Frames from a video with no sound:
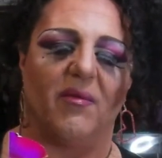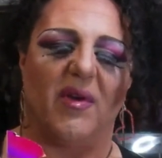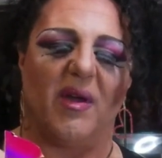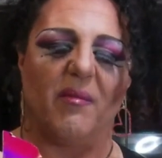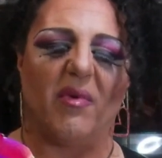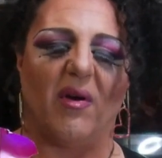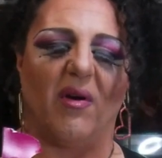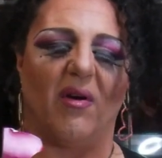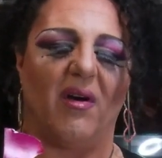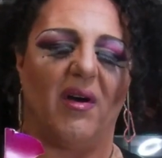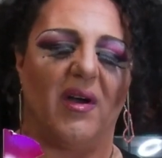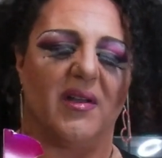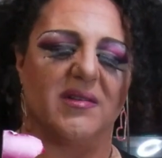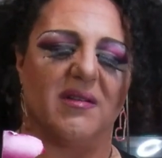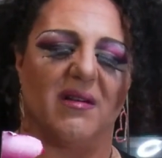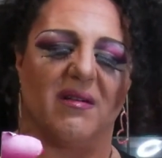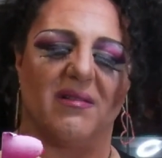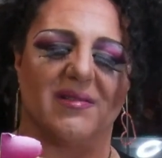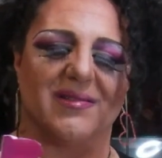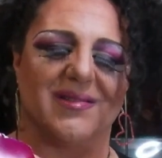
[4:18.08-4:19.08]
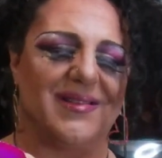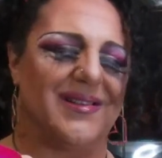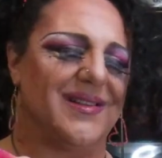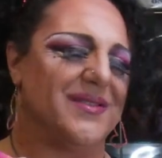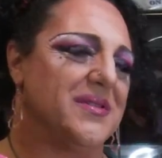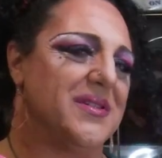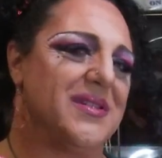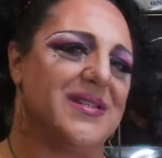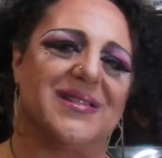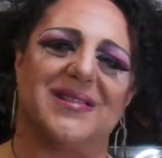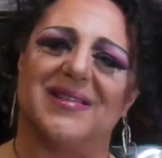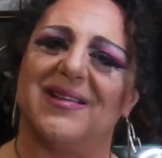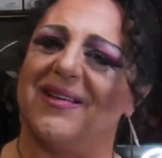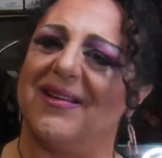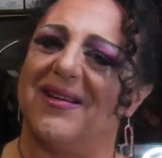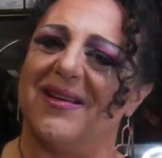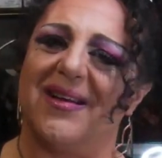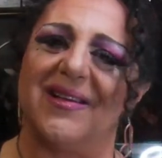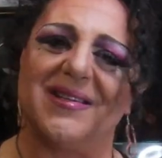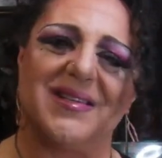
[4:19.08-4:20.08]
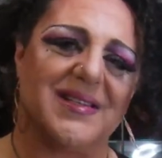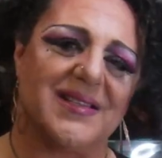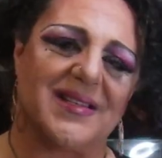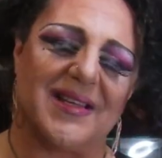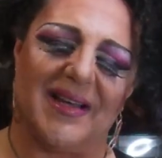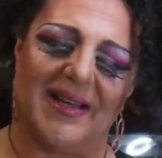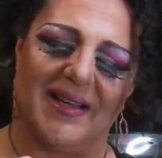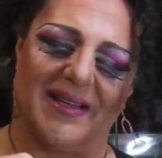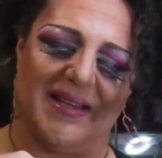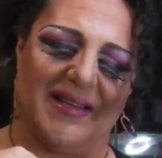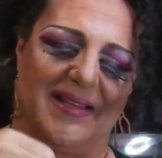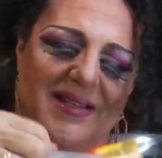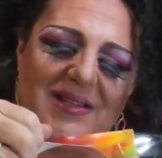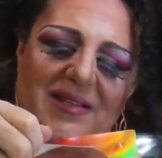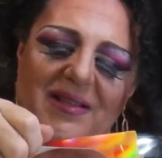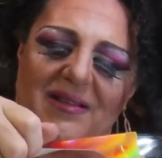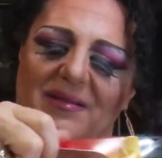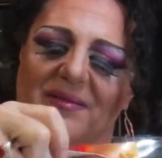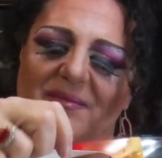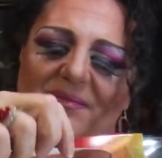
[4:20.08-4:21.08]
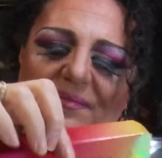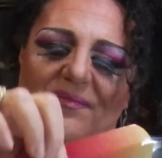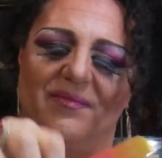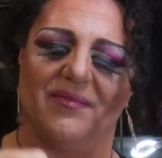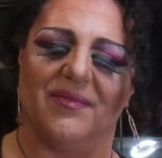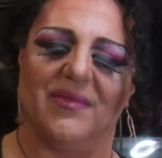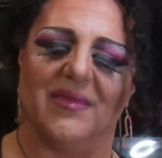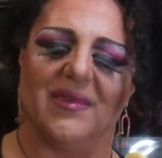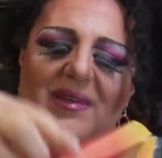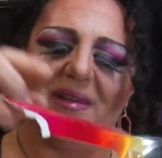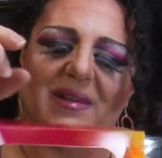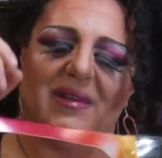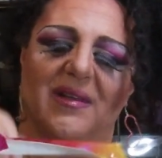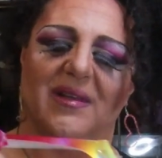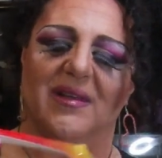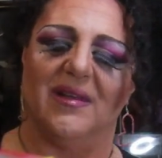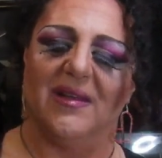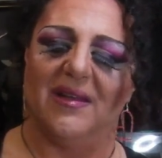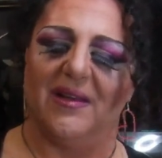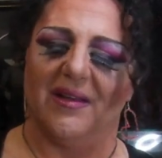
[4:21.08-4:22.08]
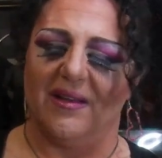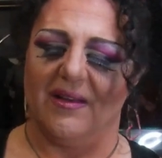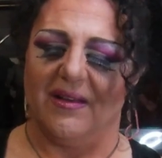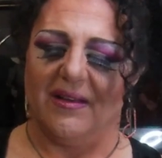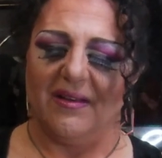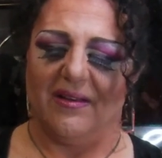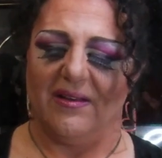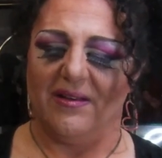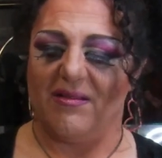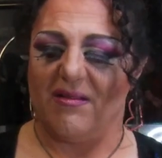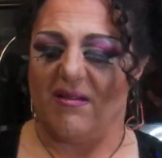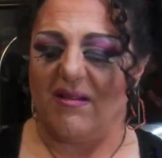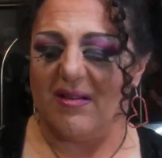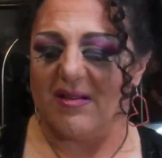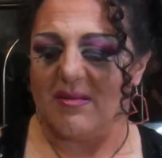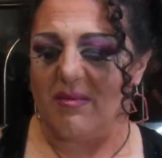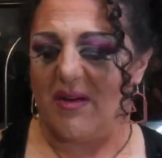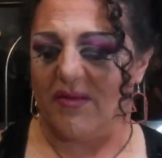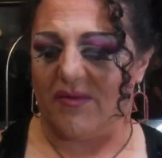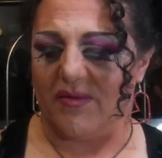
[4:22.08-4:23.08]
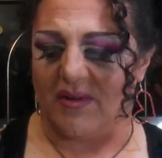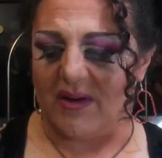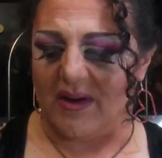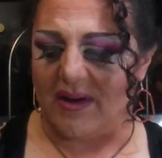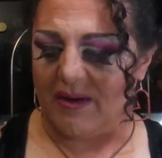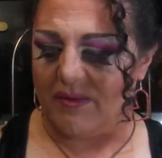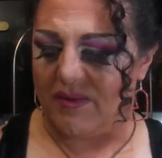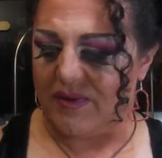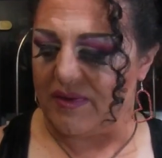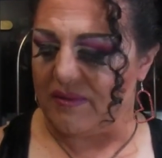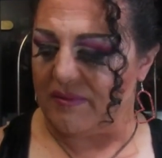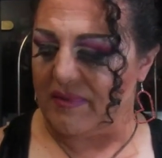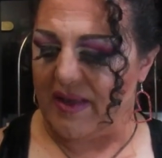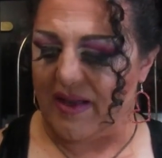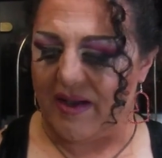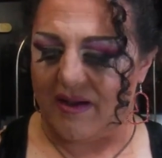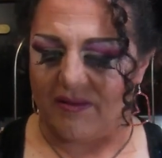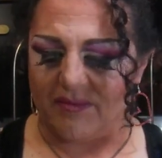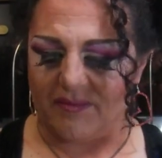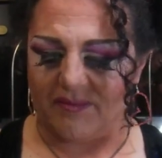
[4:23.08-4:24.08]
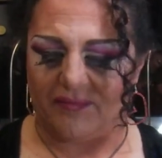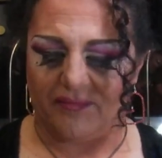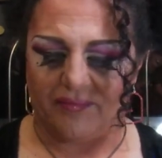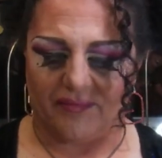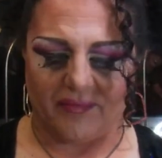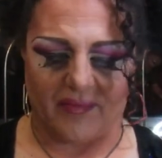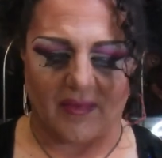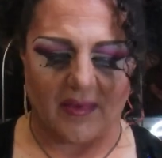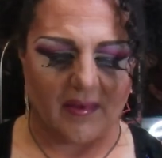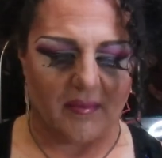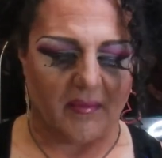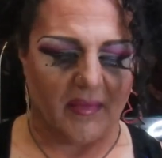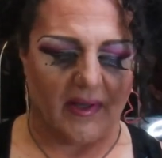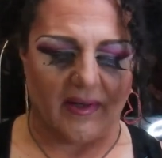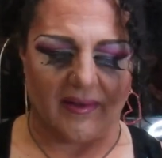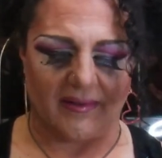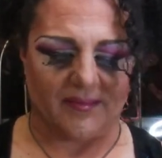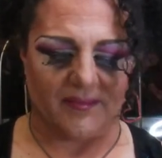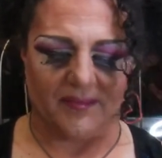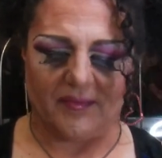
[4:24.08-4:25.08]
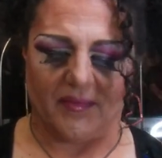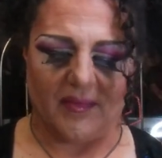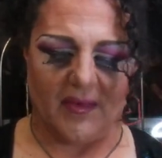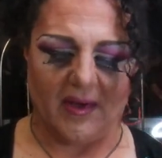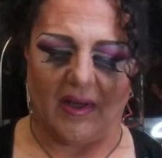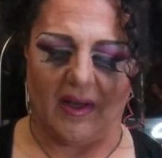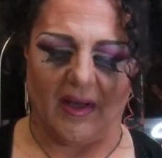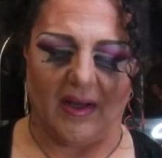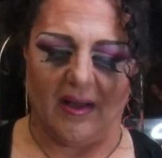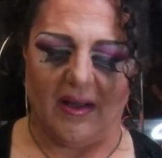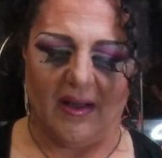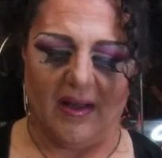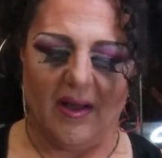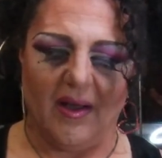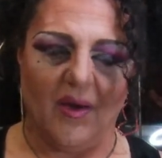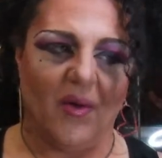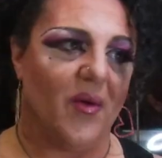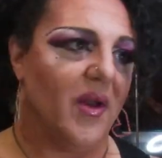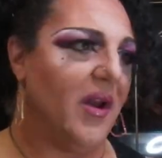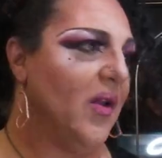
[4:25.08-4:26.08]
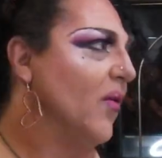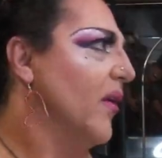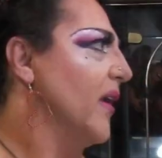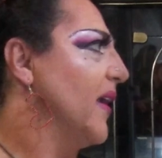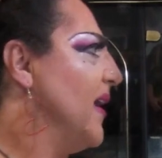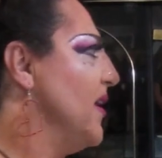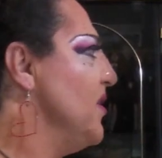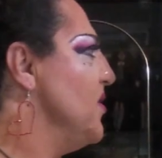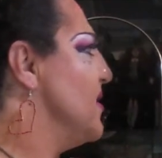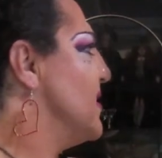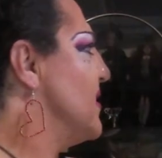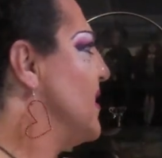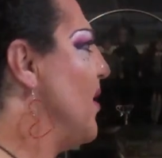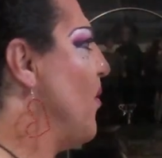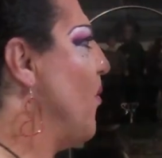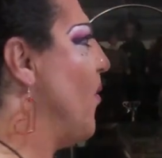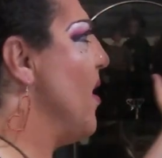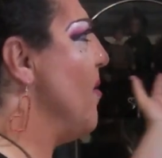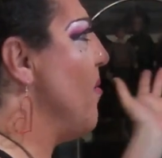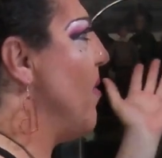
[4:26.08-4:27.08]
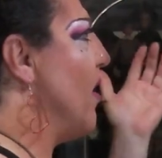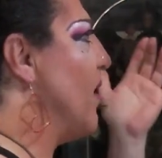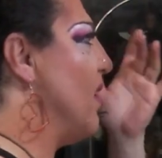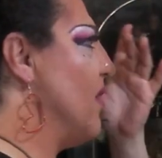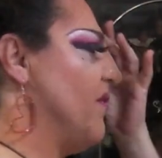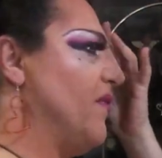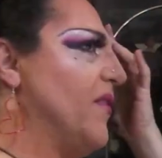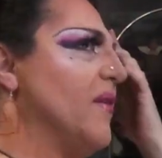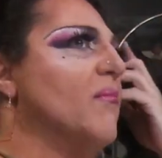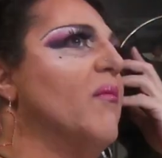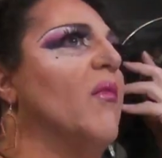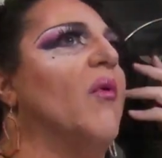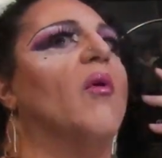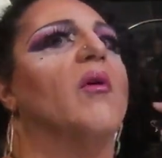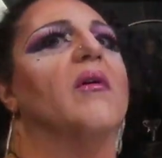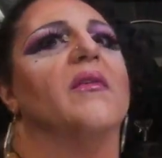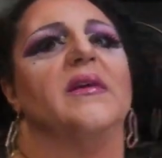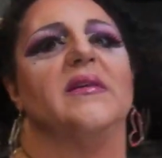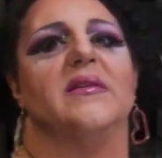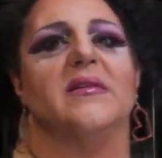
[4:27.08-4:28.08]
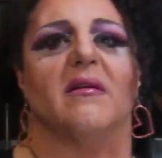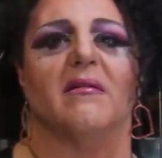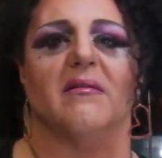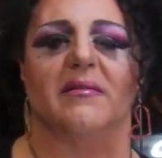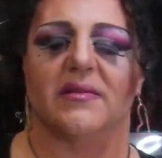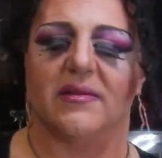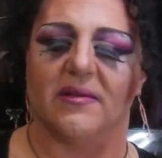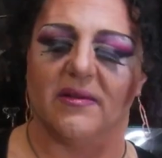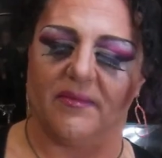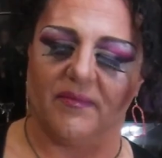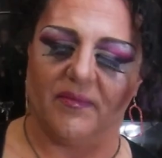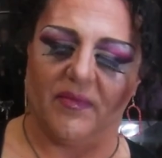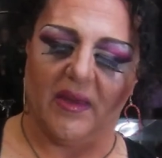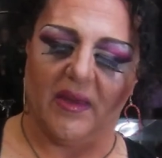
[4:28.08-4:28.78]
Rainbow High dolls. I just can't get into them. Who knows? I might fall in love with them now. But look, can you see? Where am I going to fit more of these dolls?